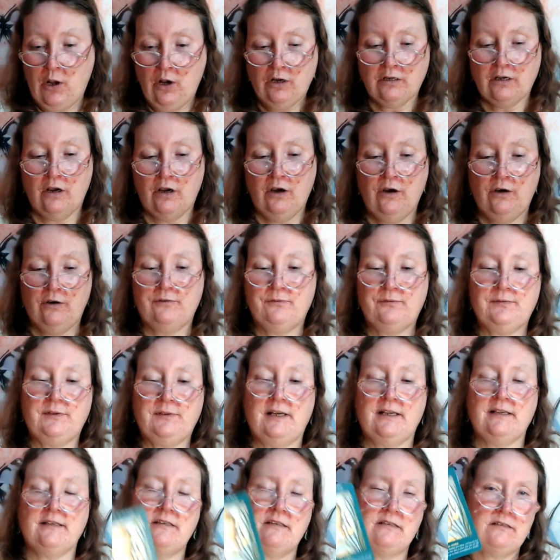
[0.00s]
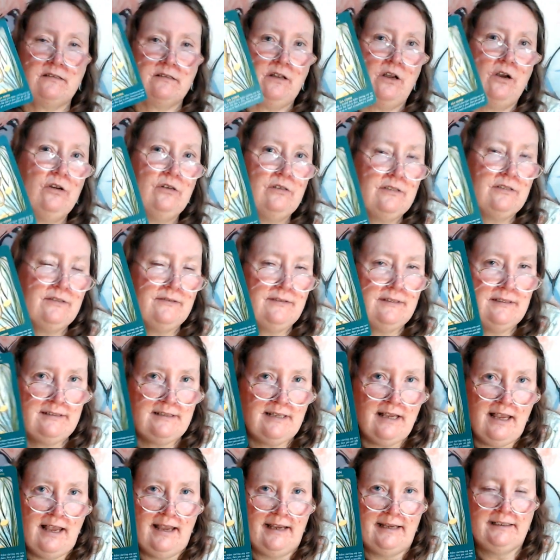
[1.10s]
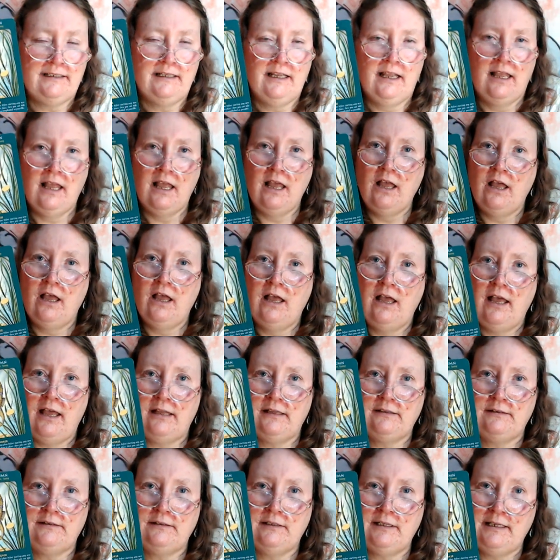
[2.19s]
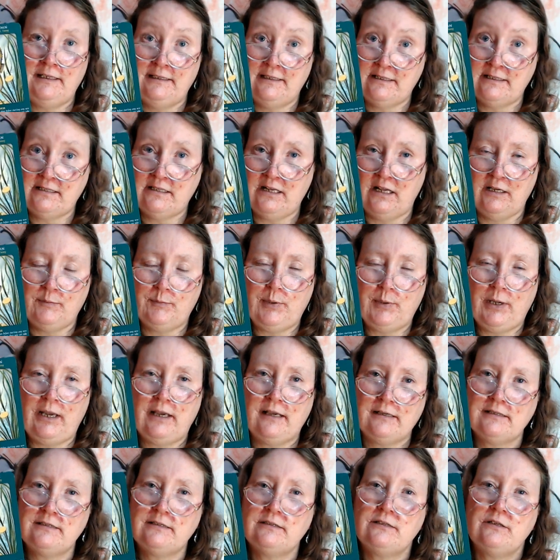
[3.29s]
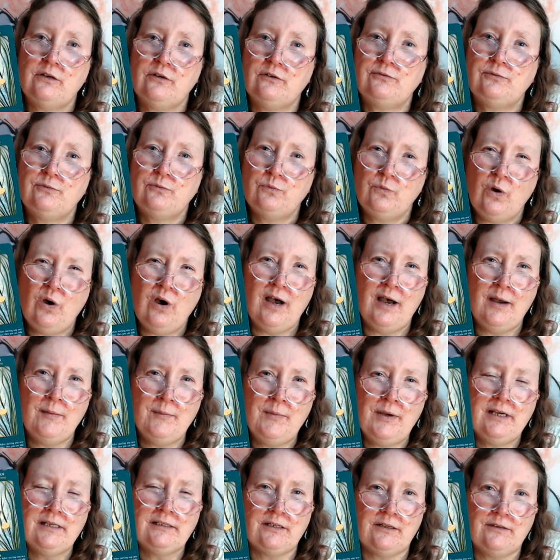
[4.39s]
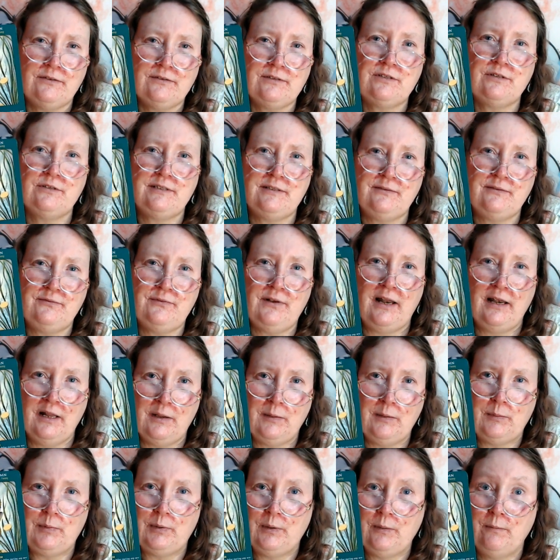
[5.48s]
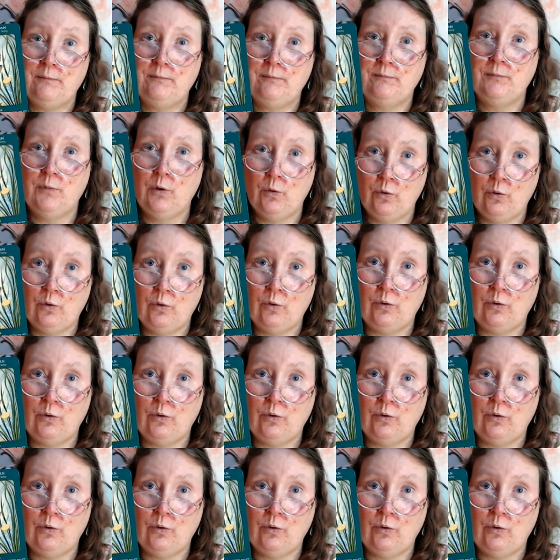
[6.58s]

off that start of the day and in the slight past of what am I going to develop more.